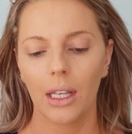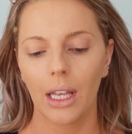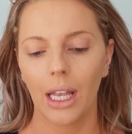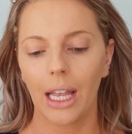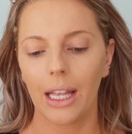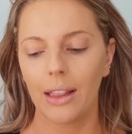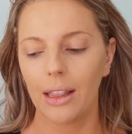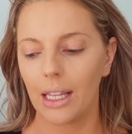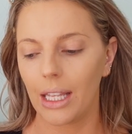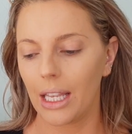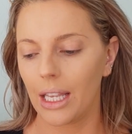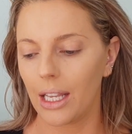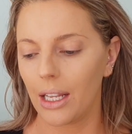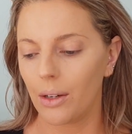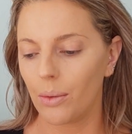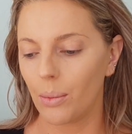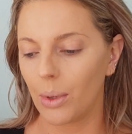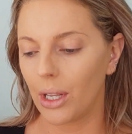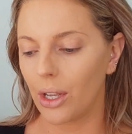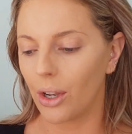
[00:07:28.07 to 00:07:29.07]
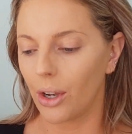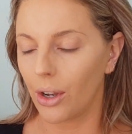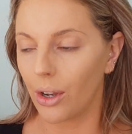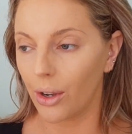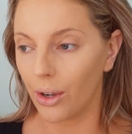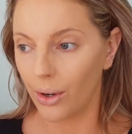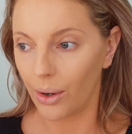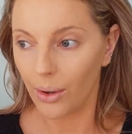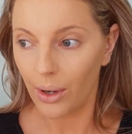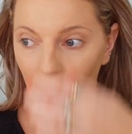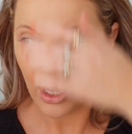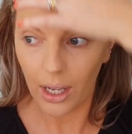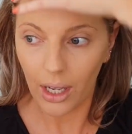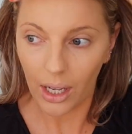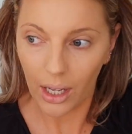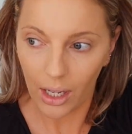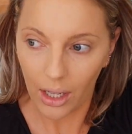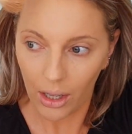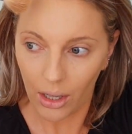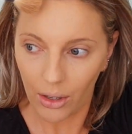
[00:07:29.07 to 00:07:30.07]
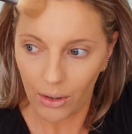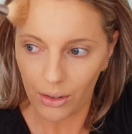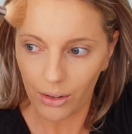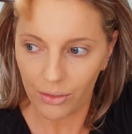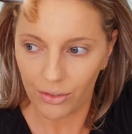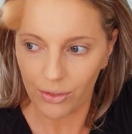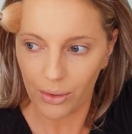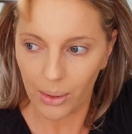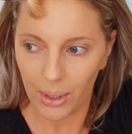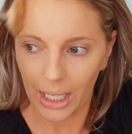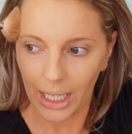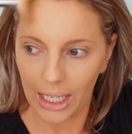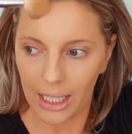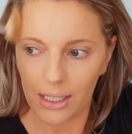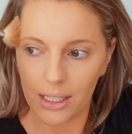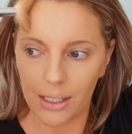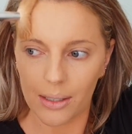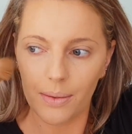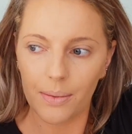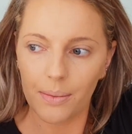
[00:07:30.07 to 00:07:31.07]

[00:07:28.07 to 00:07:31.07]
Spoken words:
And then we go along the forehead.